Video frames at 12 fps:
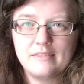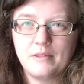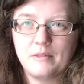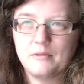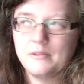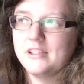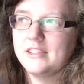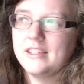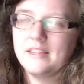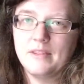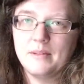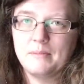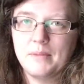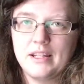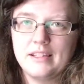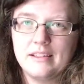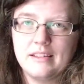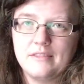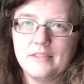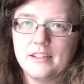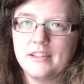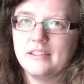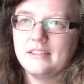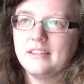where we just give them money to live
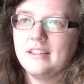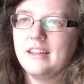on